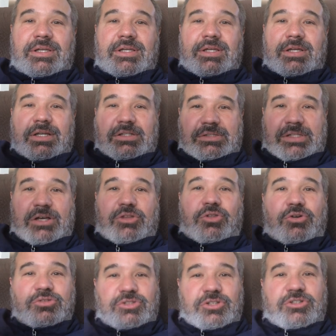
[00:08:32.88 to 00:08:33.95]
is
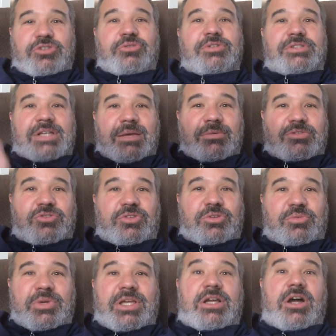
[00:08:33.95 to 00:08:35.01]
those are your 2 assignments for the
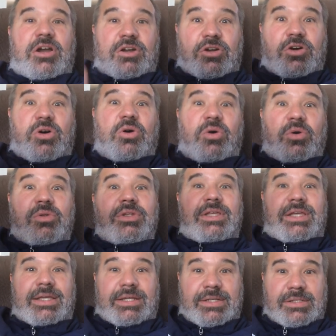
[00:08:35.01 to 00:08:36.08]
week. Our goal
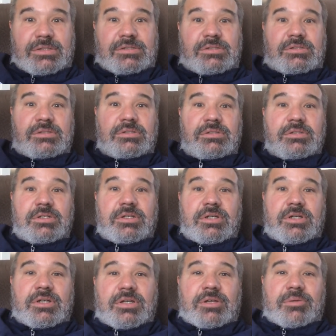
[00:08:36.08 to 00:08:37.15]
is
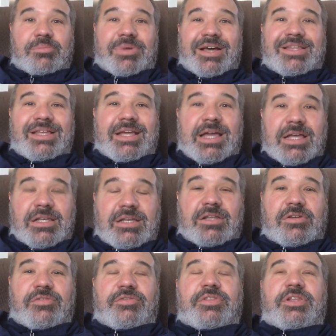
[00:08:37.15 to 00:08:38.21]
by the end
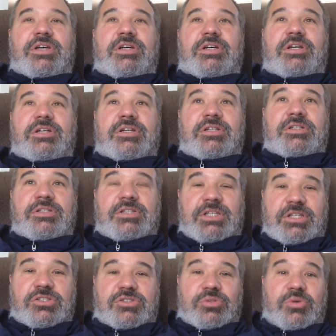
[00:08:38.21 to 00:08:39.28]
of the
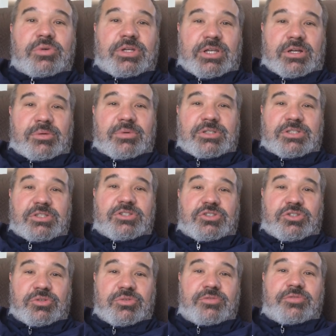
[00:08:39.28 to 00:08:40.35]
school year, which is
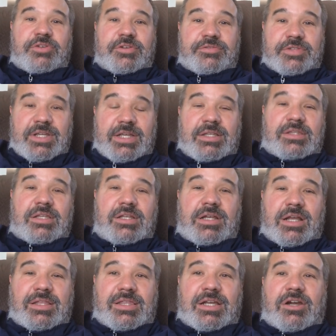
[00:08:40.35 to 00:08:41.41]
June 15th, and
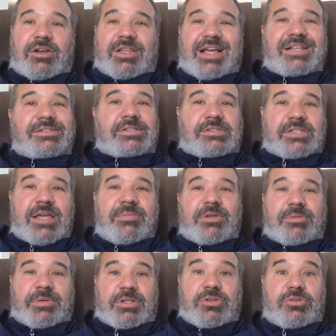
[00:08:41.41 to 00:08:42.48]
I think our last assignment will
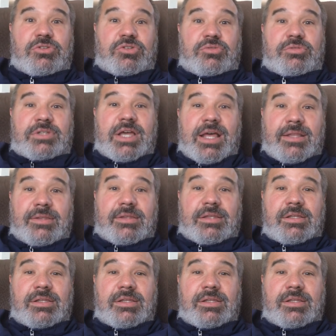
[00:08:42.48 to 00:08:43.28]
be due June 10th,